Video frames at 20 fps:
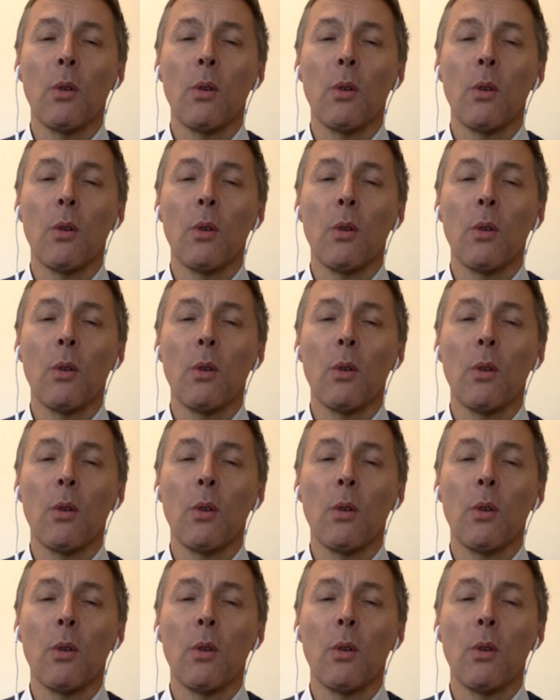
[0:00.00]

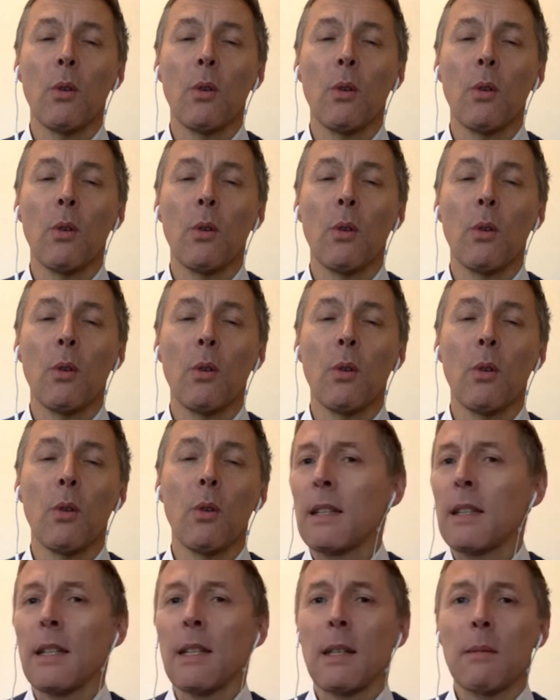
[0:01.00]
OEMs, um,
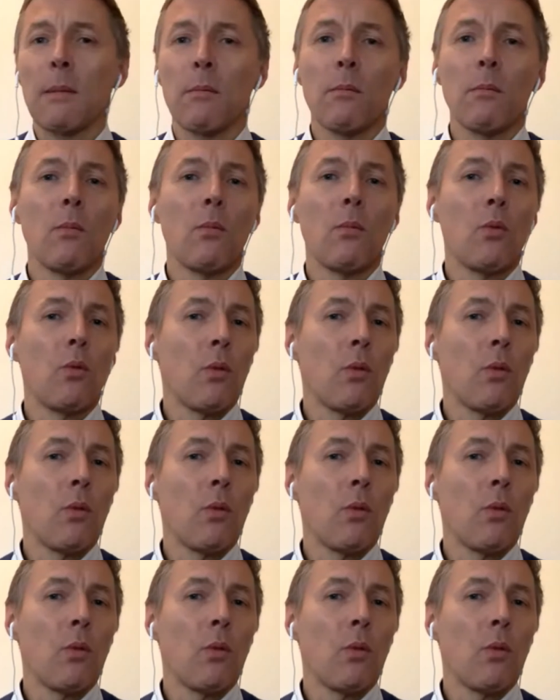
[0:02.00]
detecting